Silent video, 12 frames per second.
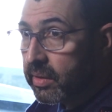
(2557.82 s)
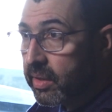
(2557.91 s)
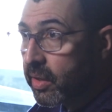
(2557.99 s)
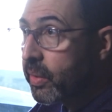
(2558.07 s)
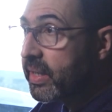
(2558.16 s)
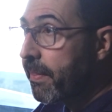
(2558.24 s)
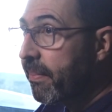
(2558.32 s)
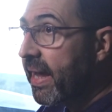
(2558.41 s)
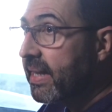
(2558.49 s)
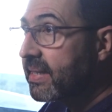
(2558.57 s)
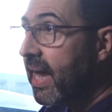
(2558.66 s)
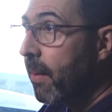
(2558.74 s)
It
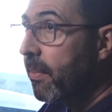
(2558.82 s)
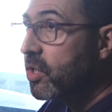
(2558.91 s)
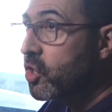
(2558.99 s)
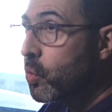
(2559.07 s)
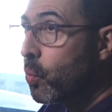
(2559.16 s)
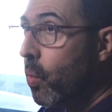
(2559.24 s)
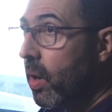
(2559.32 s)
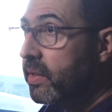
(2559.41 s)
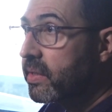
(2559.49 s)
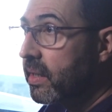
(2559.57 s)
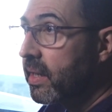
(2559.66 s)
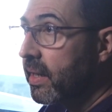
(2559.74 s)
depends how much you
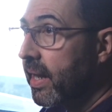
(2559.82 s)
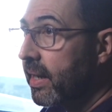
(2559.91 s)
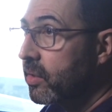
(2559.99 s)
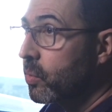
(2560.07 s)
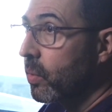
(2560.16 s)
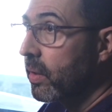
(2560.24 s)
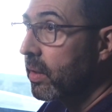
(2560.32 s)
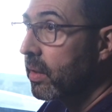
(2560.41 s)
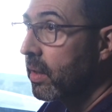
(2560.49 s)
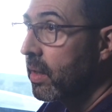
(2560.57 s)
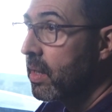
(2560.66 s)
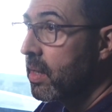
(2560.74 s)
want to connect with
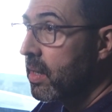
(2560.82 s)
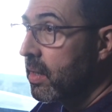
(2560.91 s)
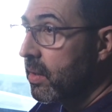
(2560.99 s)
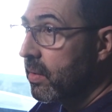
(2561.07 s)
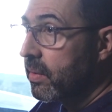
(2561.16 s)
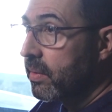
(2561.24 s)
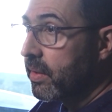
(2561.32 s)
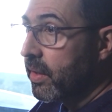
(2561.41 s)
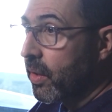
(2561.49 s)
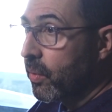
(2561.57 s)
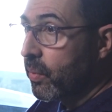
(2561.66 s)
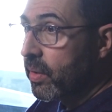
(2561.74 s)

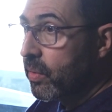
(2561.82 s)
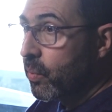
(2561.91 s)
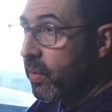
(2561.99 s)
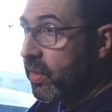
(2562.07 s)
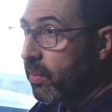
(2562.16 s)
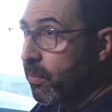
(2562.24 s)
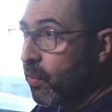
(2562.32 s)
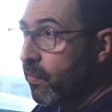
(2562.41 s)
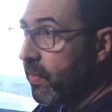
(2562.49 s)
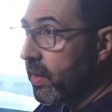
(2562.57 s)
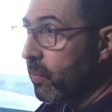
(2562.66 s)
the movie.